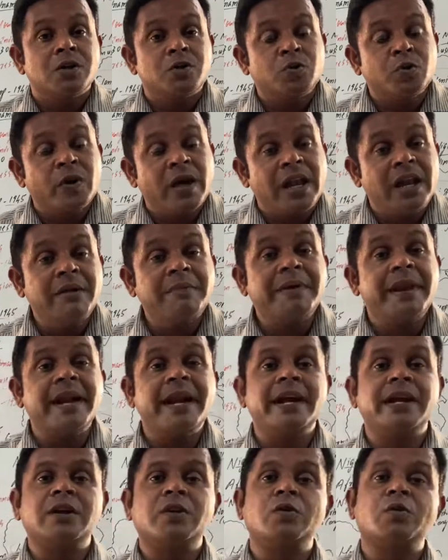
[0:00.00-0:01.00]
to
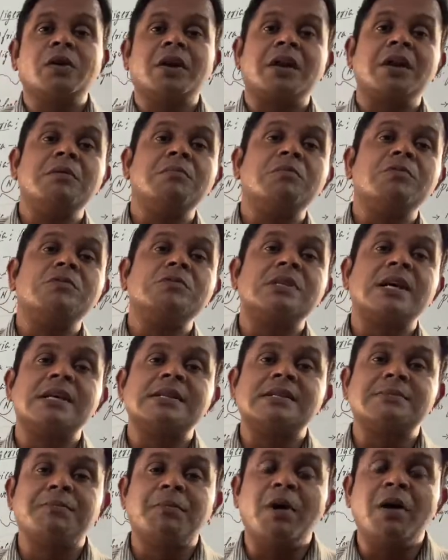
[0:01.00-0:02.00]
eliminate, to remove the
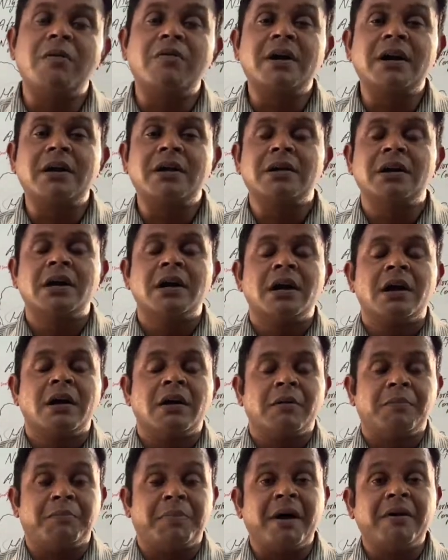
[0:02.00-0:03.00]

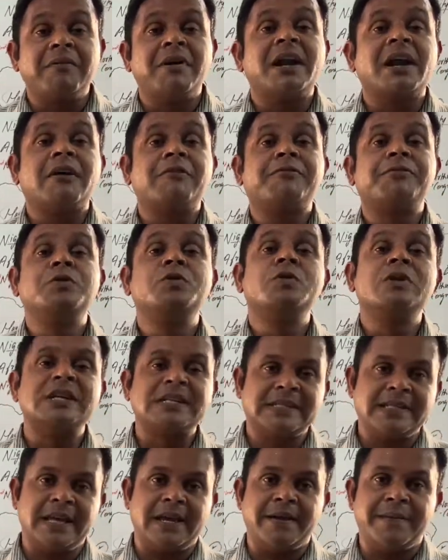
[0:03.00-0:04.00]
power of
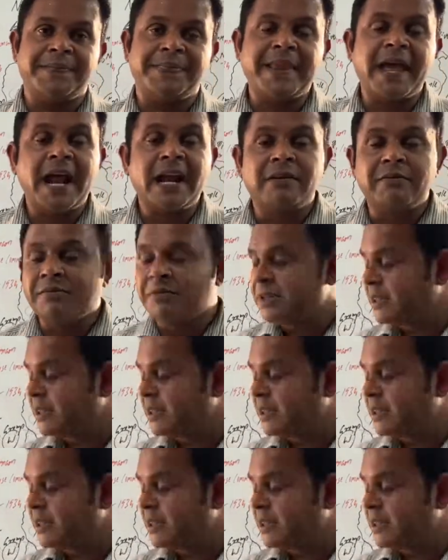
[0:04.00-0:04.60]
USA, and with